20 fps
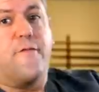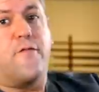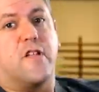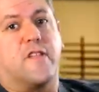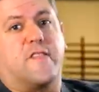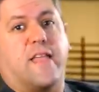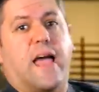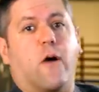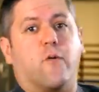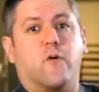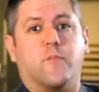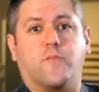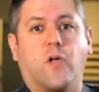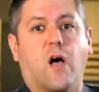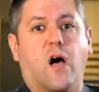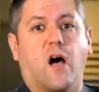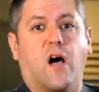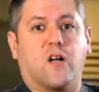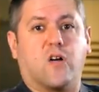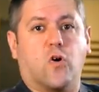For the downward
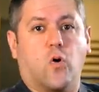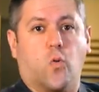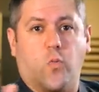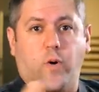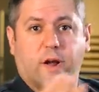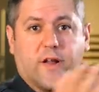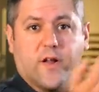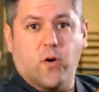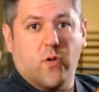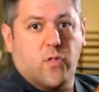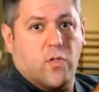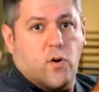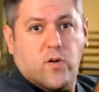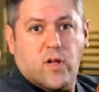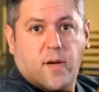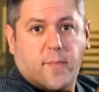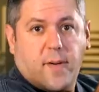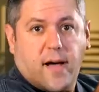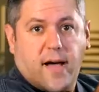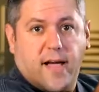block, we don't
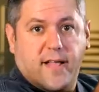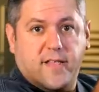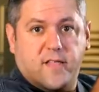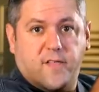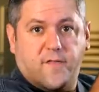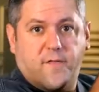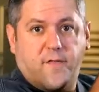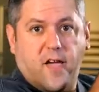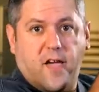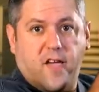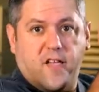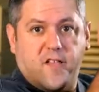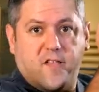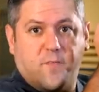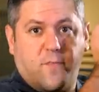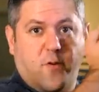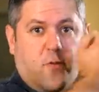load up high to the face,